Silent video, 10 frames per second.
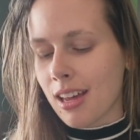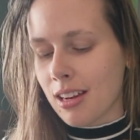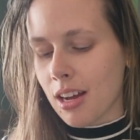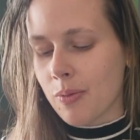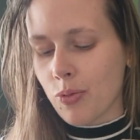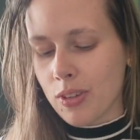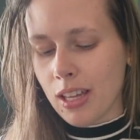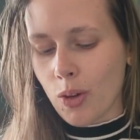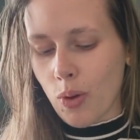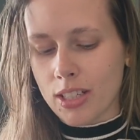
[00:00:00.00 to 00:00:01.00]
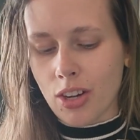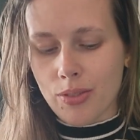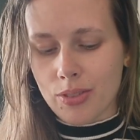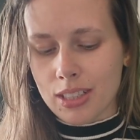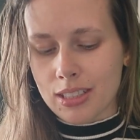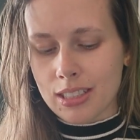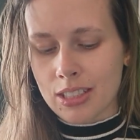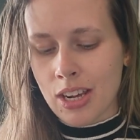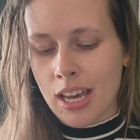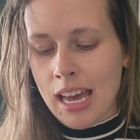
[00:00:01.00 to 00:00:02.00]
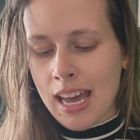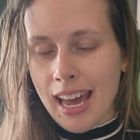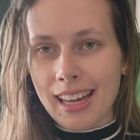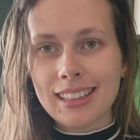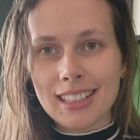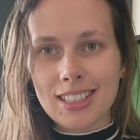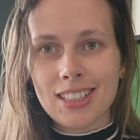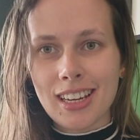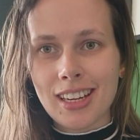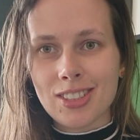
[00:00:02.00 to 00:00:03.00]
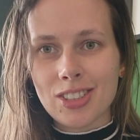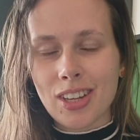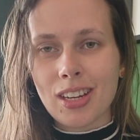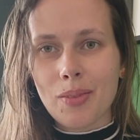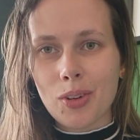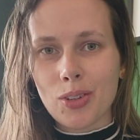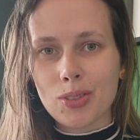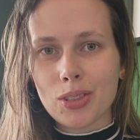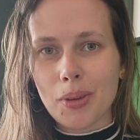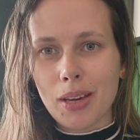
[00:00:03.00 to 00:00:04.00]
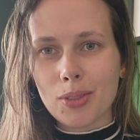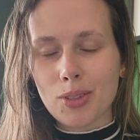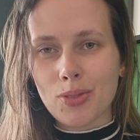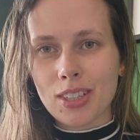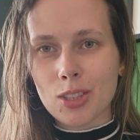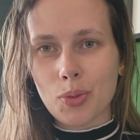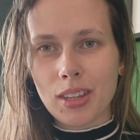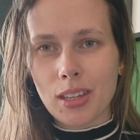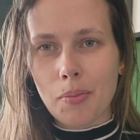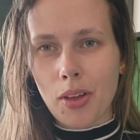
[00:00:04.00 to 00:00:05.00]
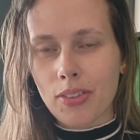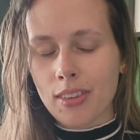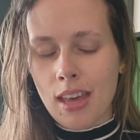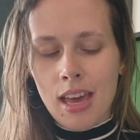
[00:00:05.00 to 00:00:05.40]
And I'm feeling quite confident at this stage that I'm going to be able to finish within the month.